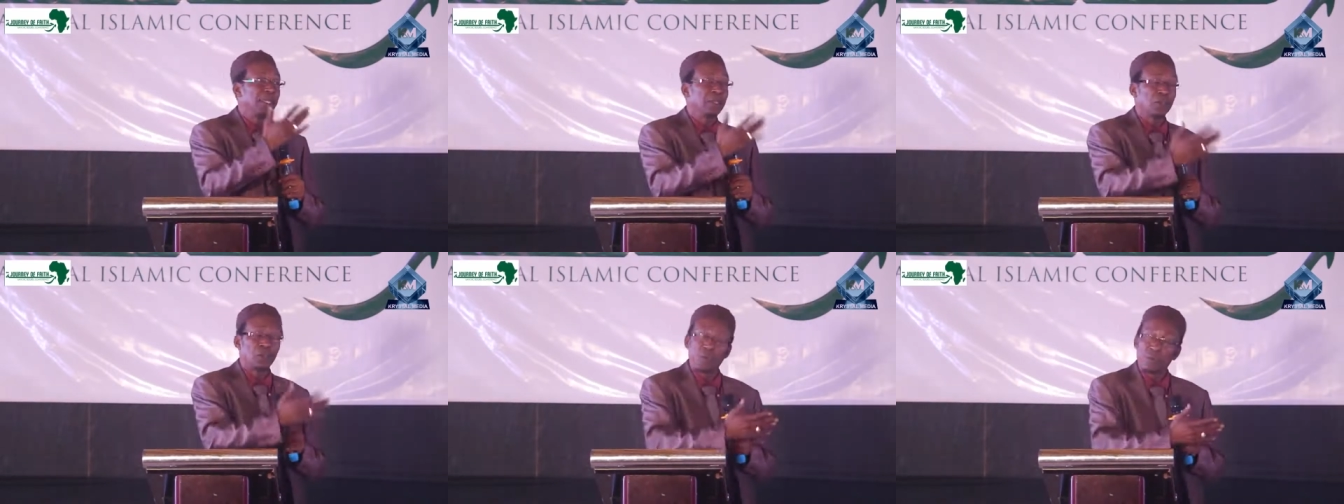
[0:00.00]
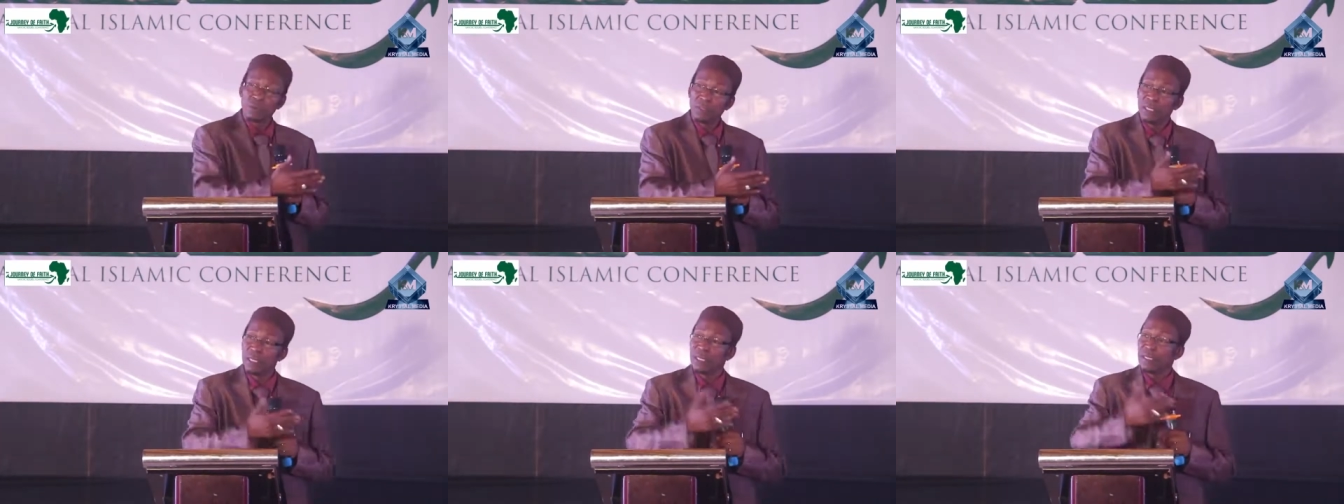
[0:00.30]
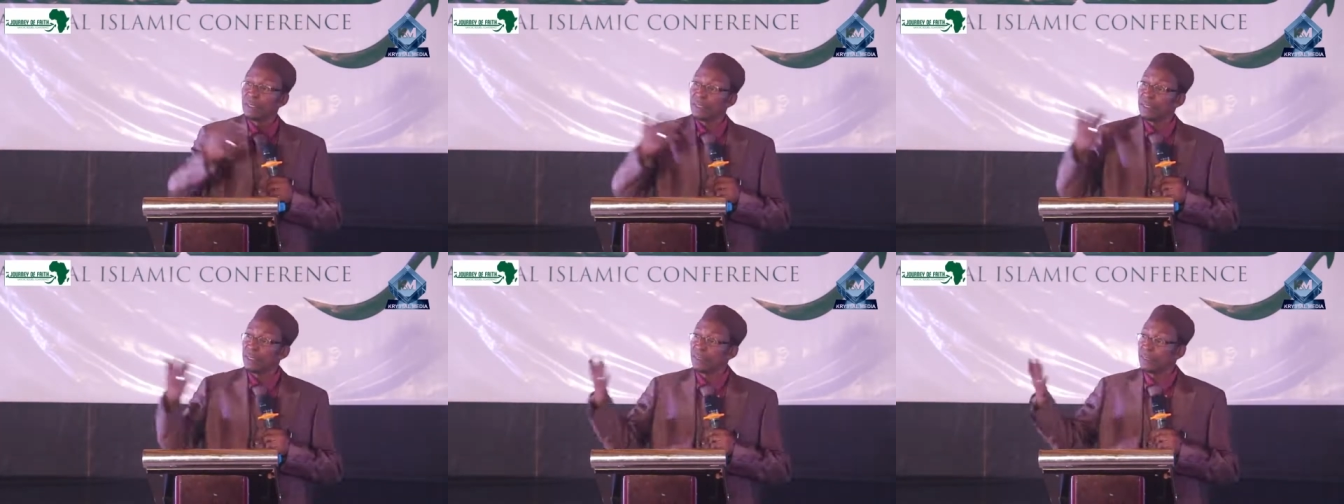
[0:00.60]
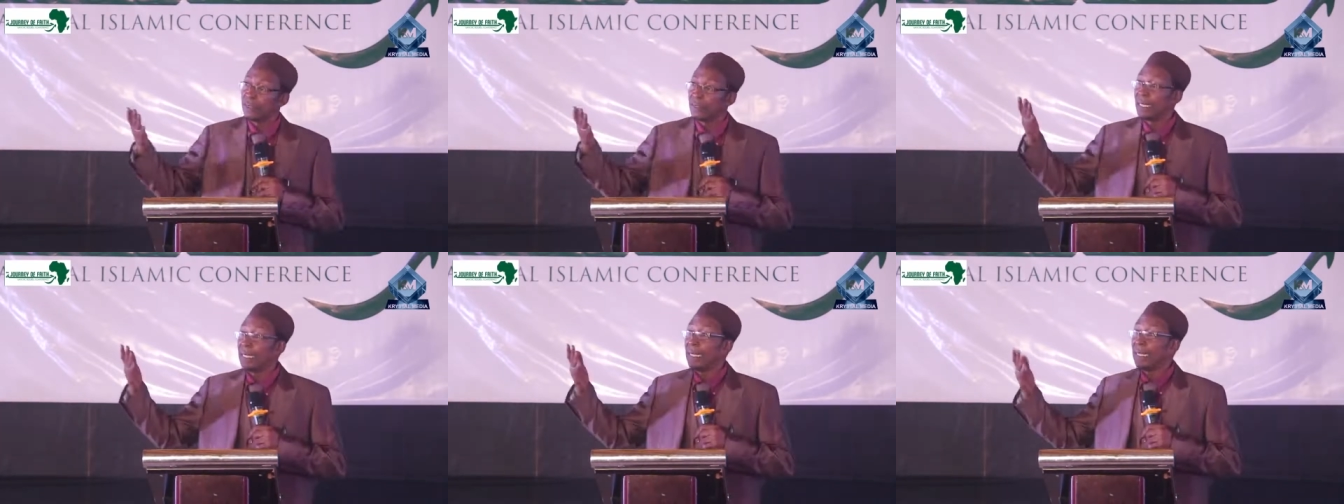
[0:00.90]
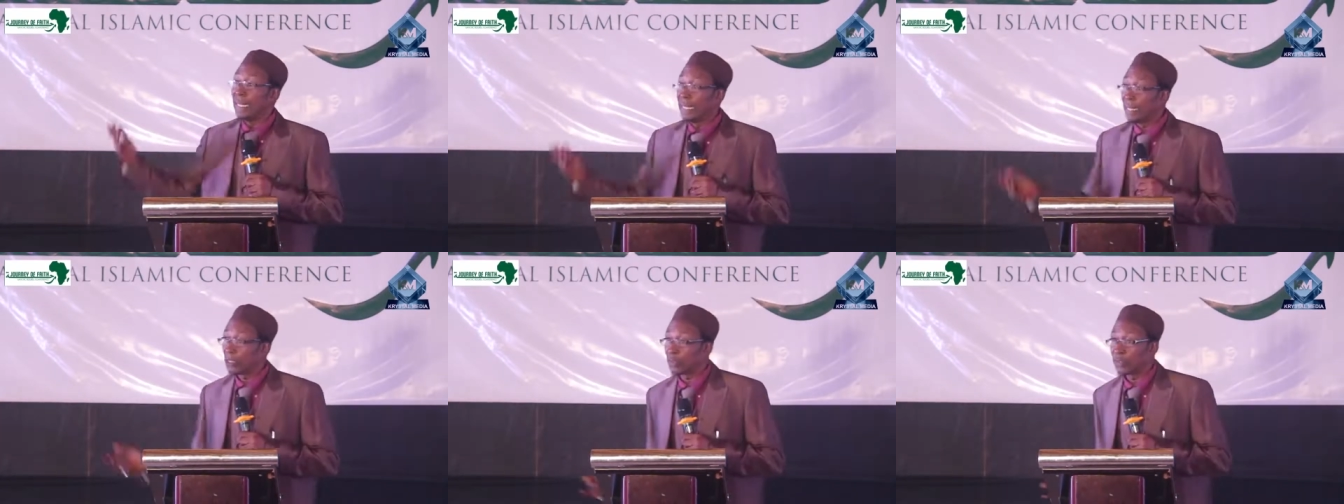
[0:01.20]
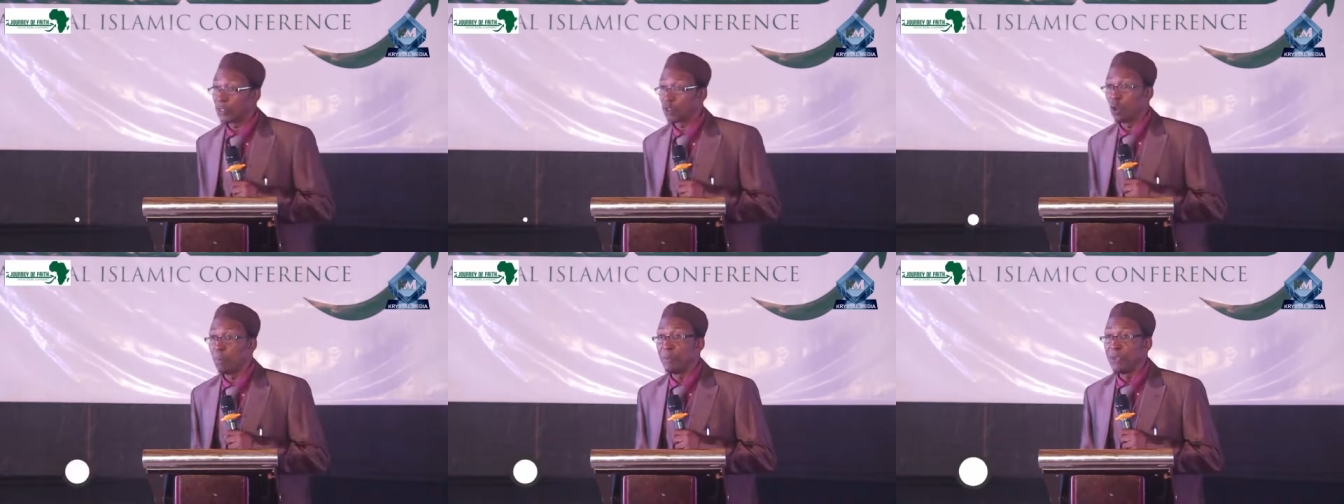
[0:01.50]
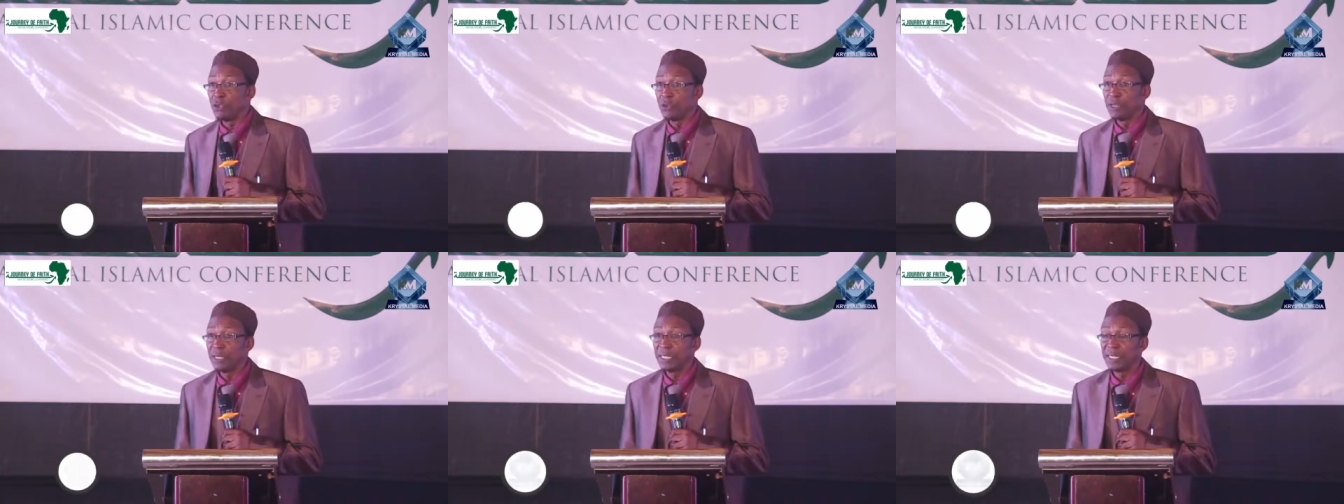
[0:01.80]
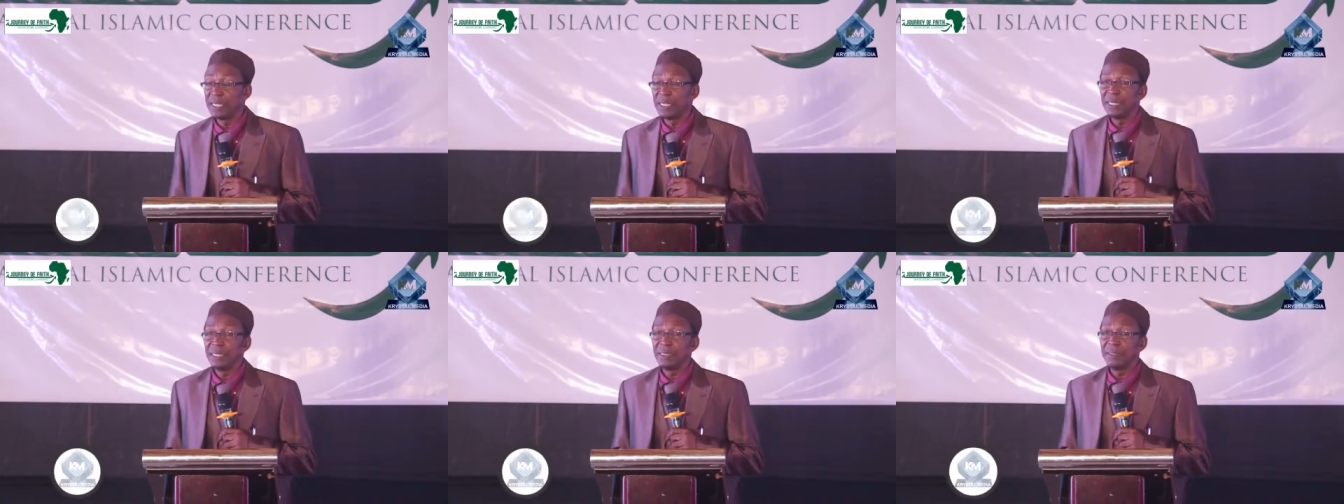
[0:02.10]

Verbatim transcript: you know, the, the, the leaders of the community.